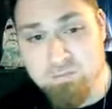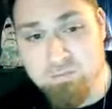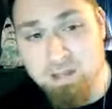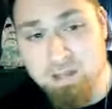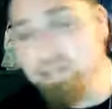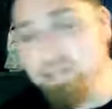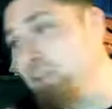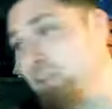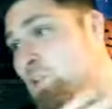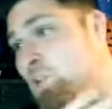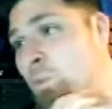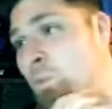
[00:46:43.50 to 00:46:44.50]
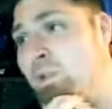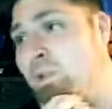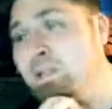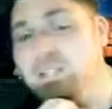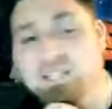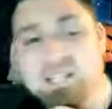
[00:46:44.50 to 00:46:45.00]
liked Alice Cooper being
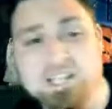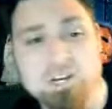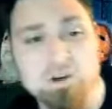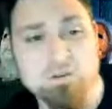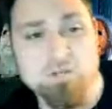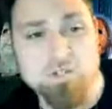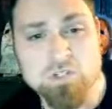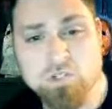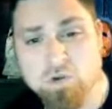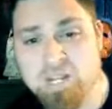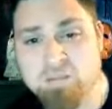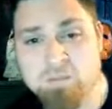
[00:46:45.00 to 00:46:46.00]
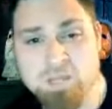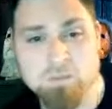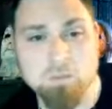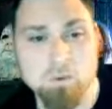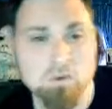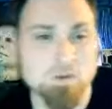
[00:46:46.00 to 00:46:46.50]
the leader of the street people.